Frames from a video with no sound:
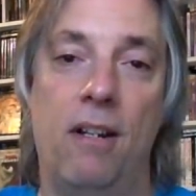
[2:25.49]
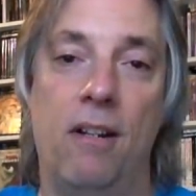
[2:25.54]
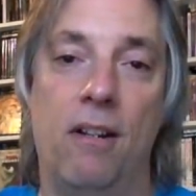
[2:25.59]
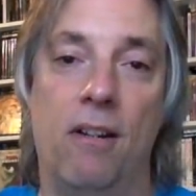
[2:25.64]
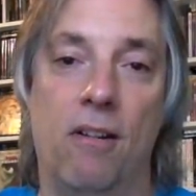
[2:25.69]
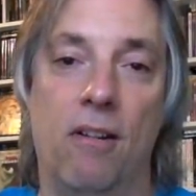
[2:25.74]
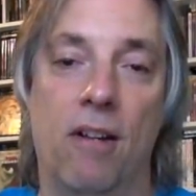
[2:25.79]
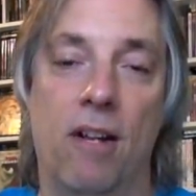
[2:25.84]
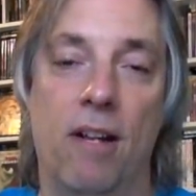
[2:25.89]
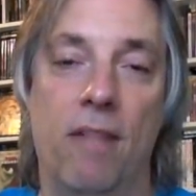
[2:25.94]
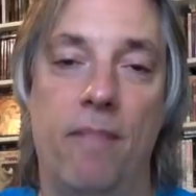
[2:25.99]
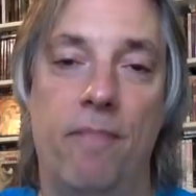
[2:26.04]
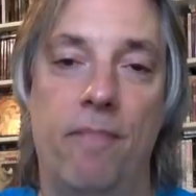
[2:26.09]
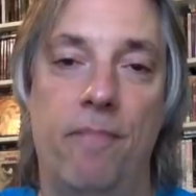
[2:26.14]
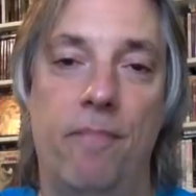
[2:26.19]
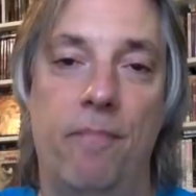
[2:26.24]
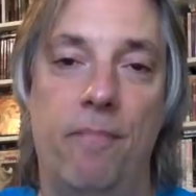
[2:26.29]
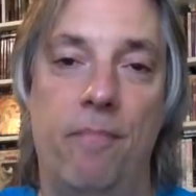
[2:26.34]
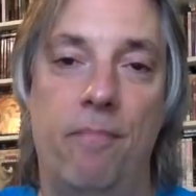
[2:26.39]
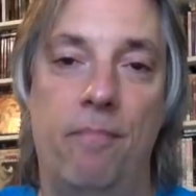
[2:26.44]
All right,
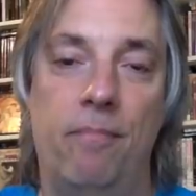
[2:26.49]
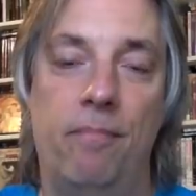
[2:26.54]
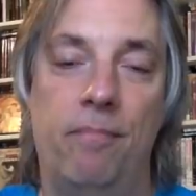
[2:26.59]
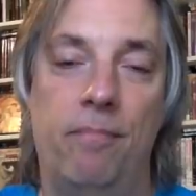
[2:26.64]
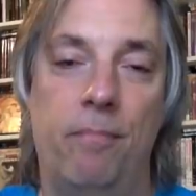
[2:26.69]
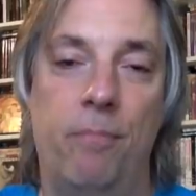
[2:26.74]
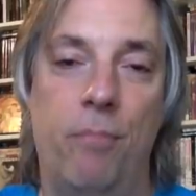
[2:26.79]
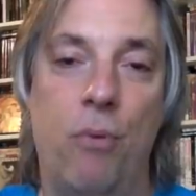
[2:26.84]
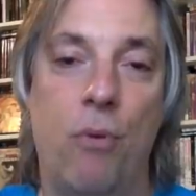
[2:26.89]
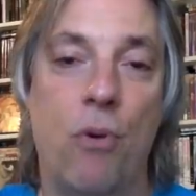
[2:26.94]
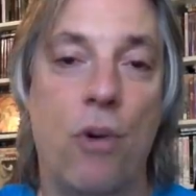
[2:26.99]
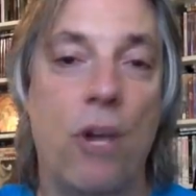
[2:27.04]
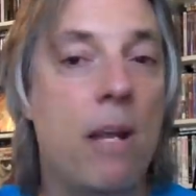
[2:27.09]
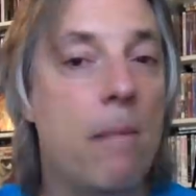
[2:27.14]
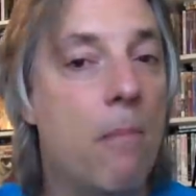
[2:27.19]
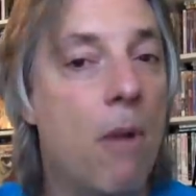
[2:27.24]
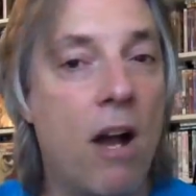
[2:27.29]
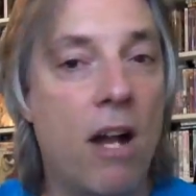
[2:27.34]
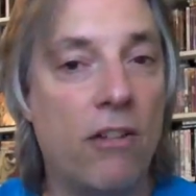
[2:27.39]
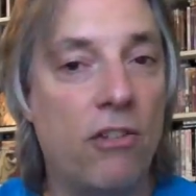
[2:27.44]
pretty
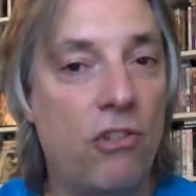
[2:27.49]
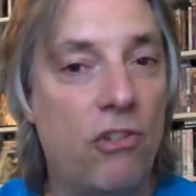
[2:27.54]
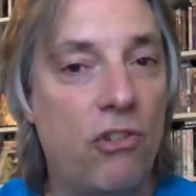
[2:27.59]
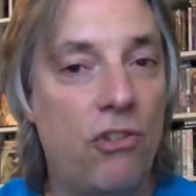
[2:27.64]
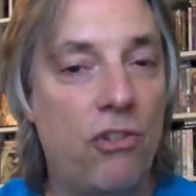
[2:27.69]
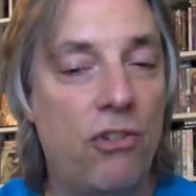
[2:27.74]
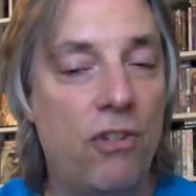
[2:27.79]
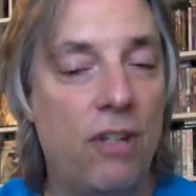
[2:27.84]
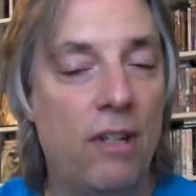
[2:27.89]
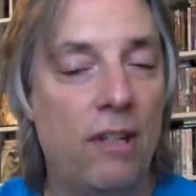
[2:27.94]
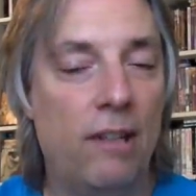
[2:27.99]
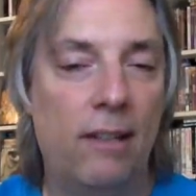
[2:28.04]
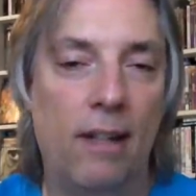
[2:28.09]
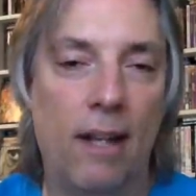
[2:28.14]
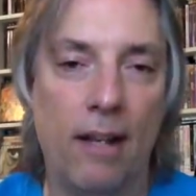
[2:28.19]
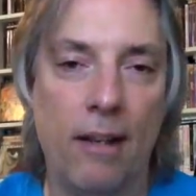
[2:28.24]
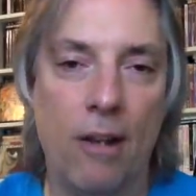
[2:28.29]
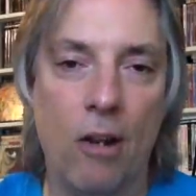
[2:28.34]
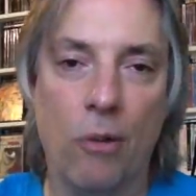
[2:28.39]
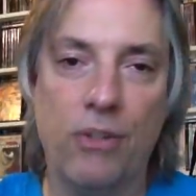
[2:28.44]
much,
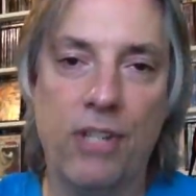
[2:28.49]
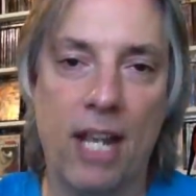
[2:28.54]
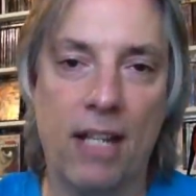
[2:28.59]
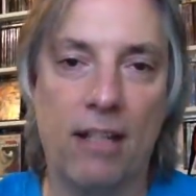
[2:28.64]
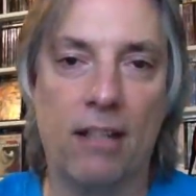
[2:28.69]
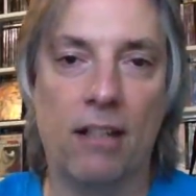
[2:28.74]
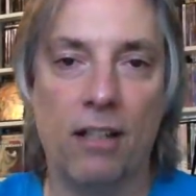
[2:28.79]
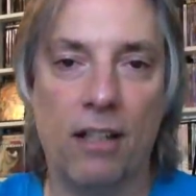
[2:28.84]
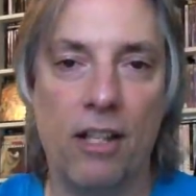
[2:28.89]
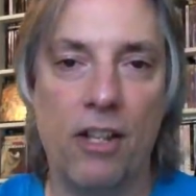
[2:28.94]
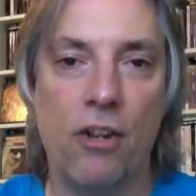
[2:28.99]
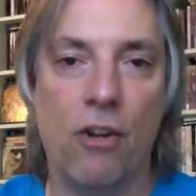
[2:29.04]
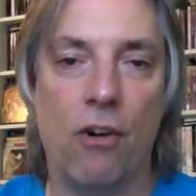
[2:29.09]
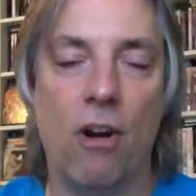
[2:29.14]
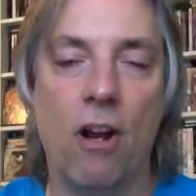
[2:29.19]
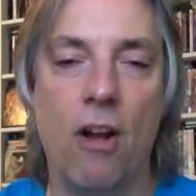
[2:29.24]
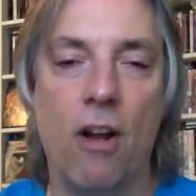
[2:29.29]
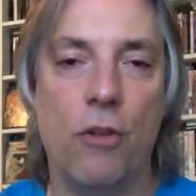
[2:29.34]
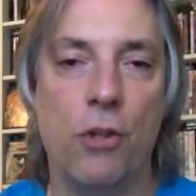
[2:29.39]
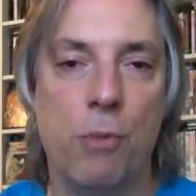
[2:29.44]
I know technically there are
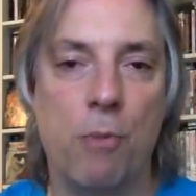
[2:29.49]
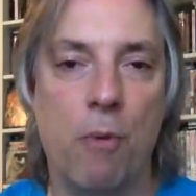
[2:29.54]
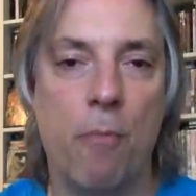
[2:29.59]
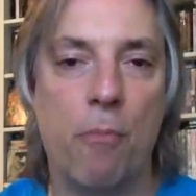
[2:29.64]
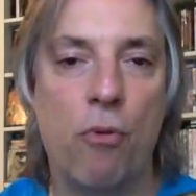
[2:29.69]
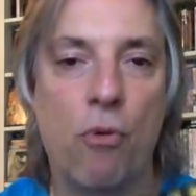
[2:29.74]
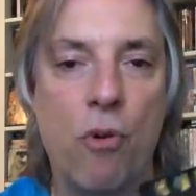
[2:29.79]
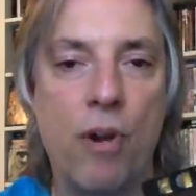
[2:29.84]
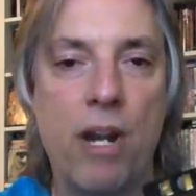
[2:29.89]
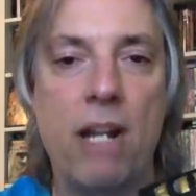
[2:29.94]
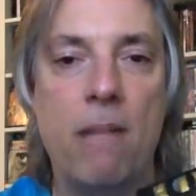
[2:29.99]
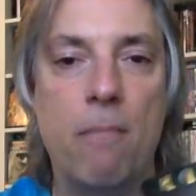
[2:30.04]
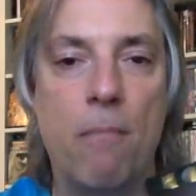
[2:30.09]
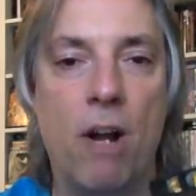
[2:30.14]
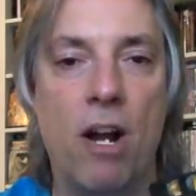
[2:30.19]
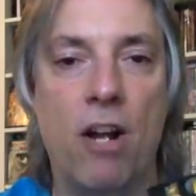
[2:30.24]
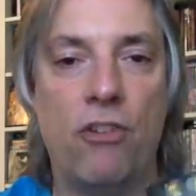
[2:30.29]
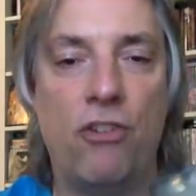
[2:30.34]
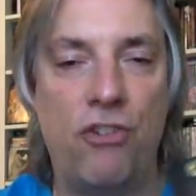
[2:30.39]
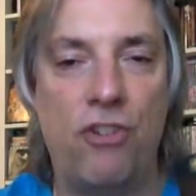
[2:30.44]
others, but pretty
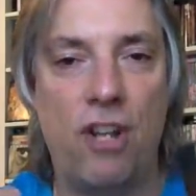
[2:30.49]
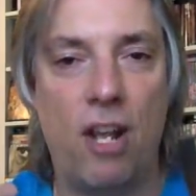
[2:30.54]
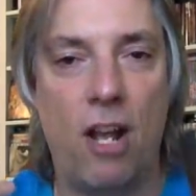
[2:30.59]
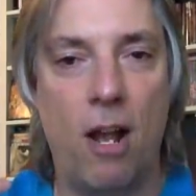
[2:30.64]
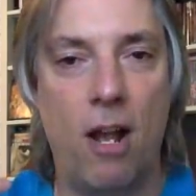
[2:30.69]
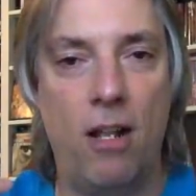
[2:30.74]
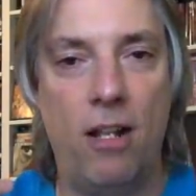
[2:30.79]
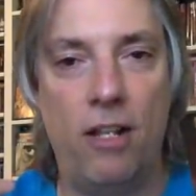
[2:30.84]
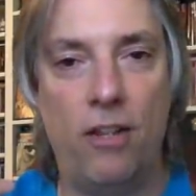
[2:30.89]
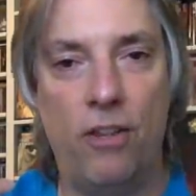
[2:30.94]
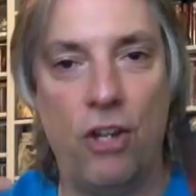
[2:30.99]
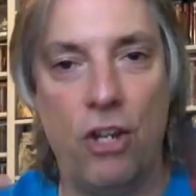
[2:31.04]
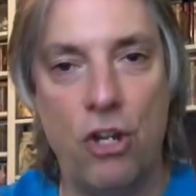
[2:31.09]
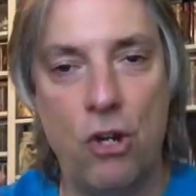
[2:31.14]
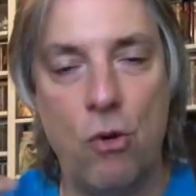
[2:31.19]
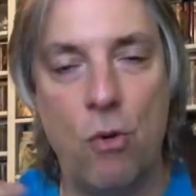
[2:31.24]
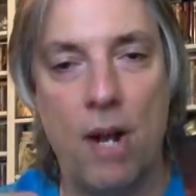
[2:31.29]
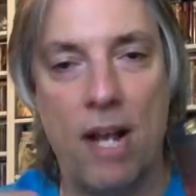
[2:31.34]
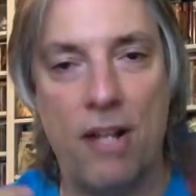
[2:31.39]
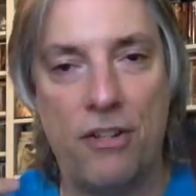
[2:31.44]
much the
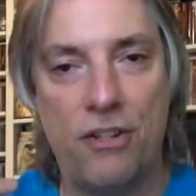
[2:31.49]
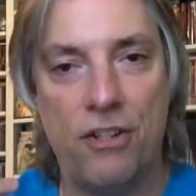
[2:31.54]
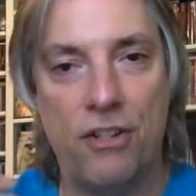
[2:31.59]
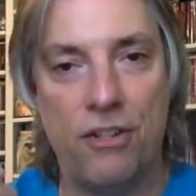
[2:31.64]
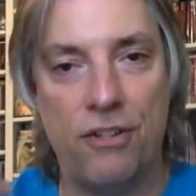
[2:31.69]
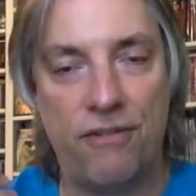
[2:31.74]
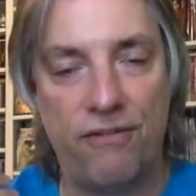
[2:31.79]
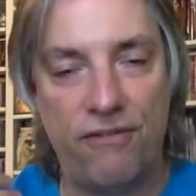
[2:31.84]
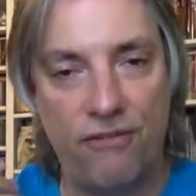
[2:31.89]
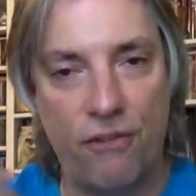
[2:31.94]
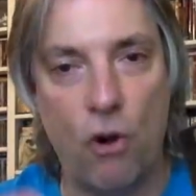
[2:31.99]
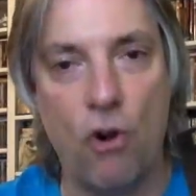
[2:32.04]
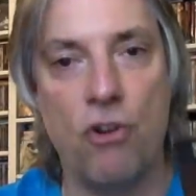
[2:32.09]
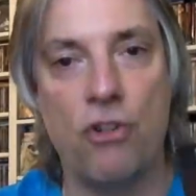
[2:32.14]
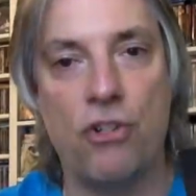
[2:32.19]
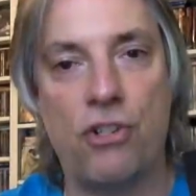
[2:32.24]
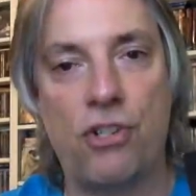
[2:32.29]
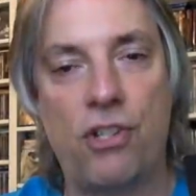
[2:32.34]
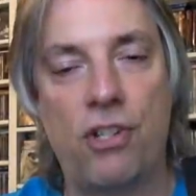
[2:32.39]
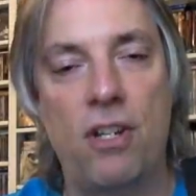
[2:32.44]
U.S.'s
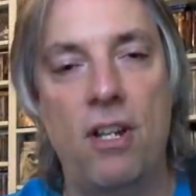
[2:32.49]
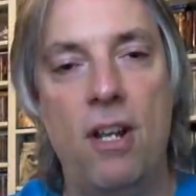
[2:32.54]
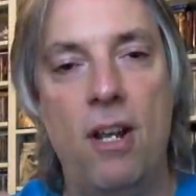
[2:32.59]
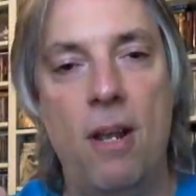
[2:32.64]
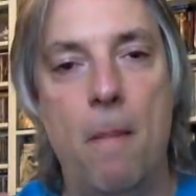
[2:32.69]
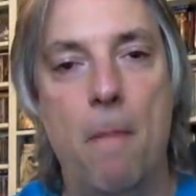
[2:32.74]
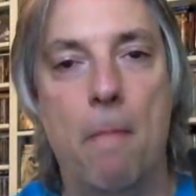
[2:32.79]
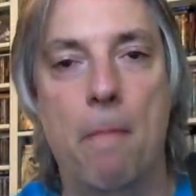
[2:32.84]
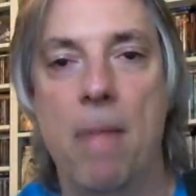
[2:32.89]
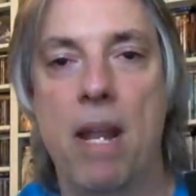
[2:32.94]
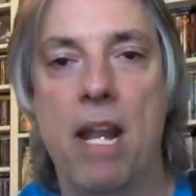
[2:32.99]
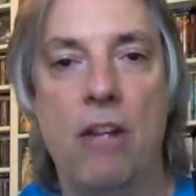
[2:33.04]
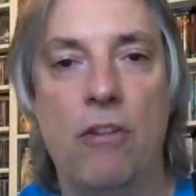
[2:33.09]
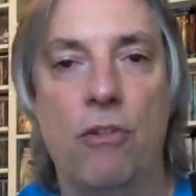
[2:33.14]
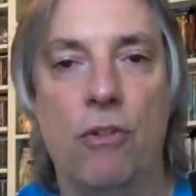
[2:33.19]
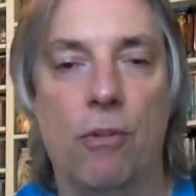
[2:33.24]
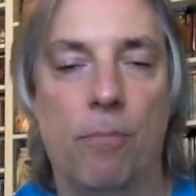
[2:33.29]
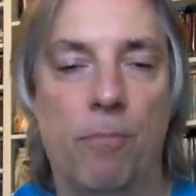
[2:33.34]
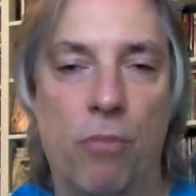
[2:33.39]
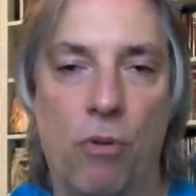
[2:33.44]
first
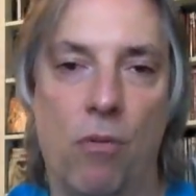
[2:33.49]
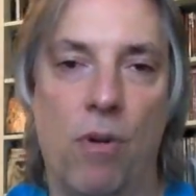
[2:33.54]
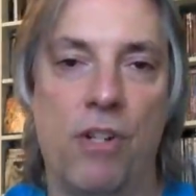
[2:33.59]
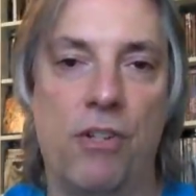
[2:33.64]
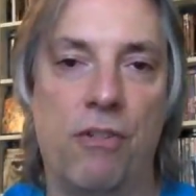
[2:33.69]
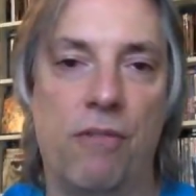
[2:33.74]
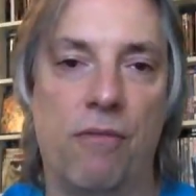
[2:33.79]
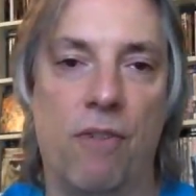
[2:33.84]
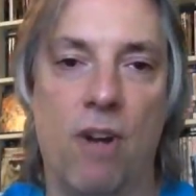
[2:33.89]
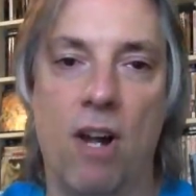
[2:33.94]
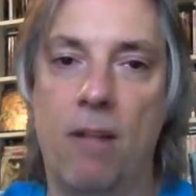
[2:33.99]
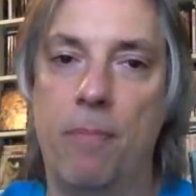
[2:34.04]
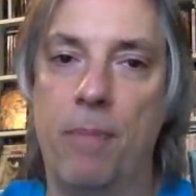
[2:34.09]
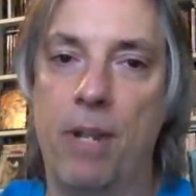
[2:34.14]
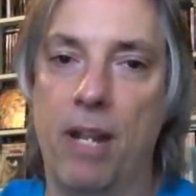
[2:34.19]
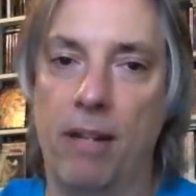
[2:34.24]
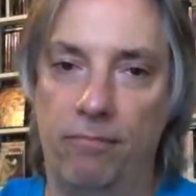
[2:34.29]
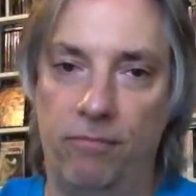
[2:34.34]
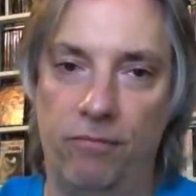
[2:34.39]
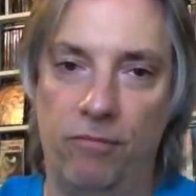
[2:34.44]
major progressive rock
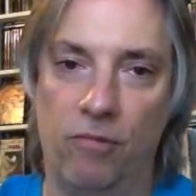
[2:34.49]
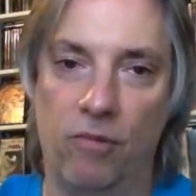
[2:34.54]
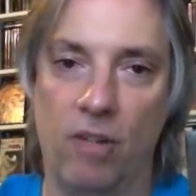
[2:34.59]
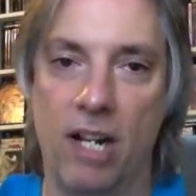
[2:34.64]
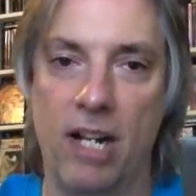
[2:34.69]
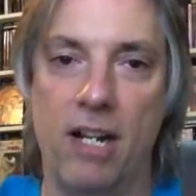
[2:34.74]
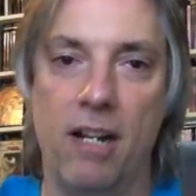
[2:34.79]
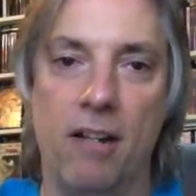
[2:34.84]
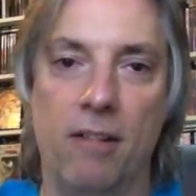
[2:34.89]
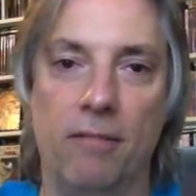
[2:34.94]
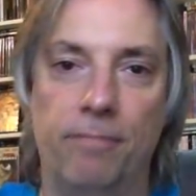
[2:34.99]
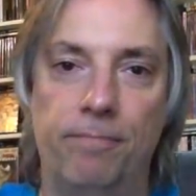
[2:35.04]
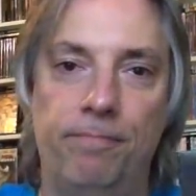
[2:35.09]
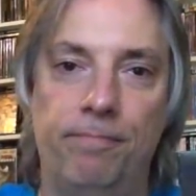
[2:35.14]
band right here.